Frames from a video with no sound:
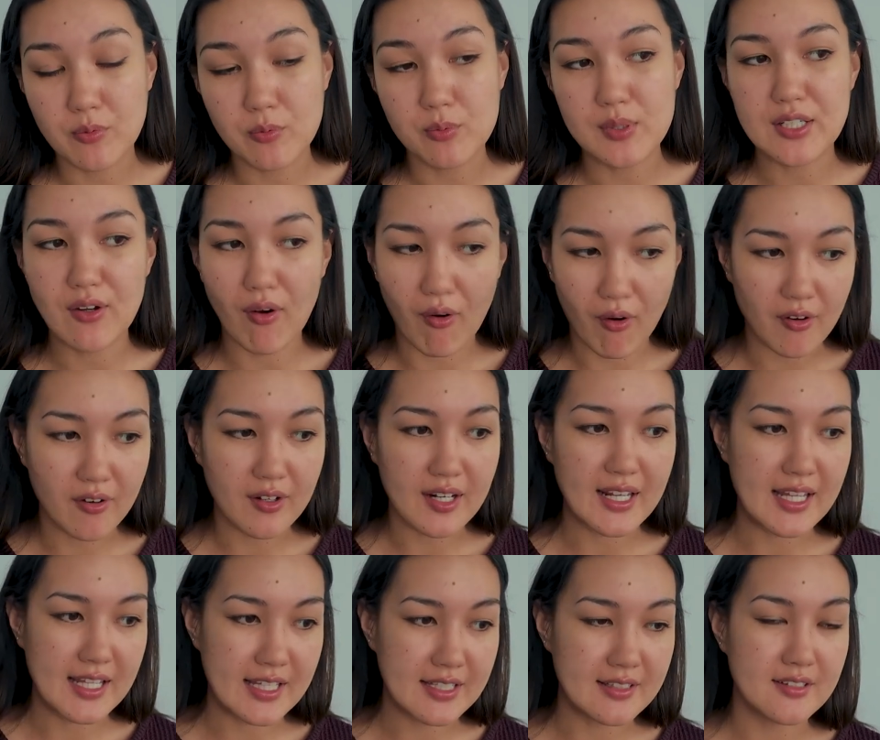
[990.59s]
we are
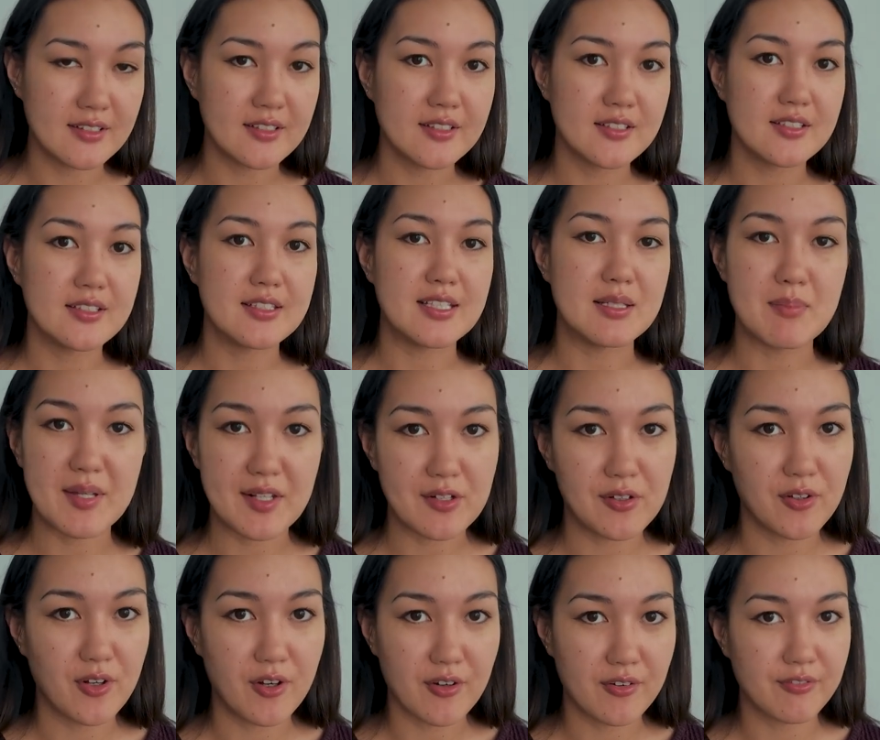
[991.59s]
in the
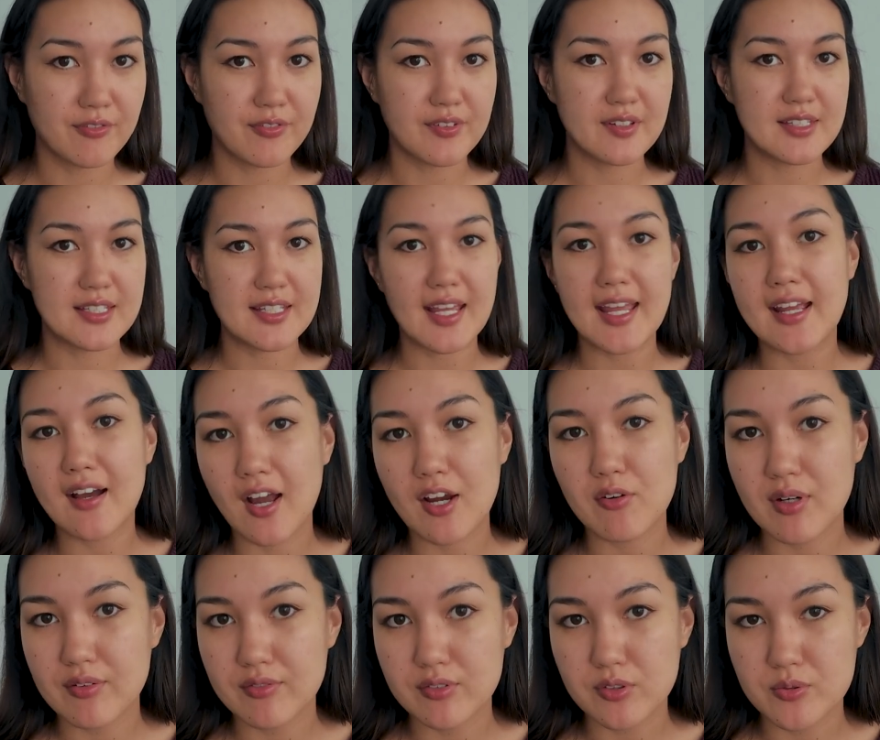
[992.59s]
middle of the AI
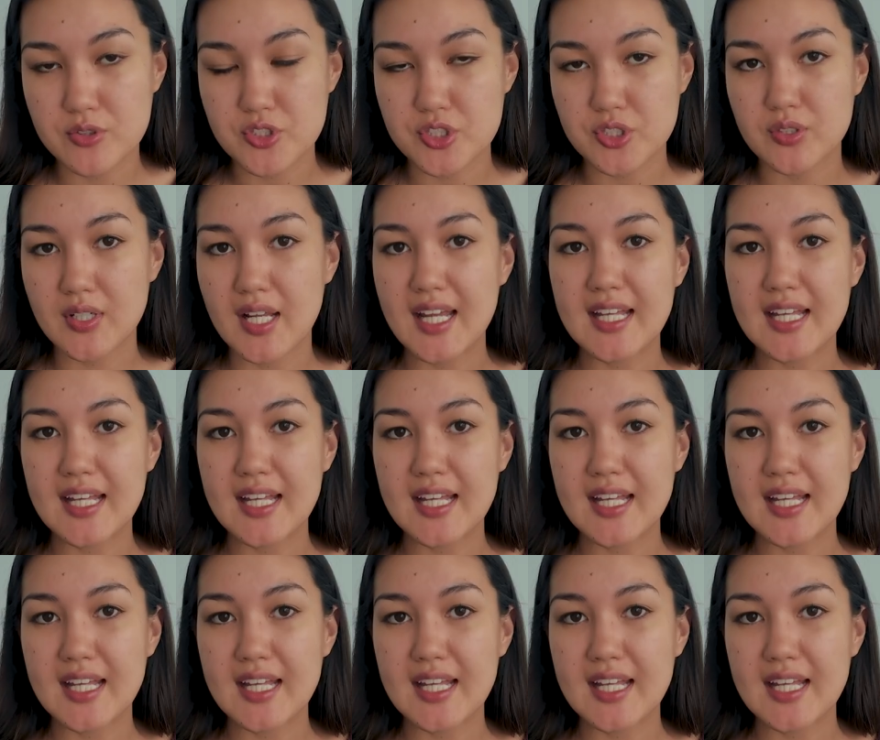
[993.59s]
revolution.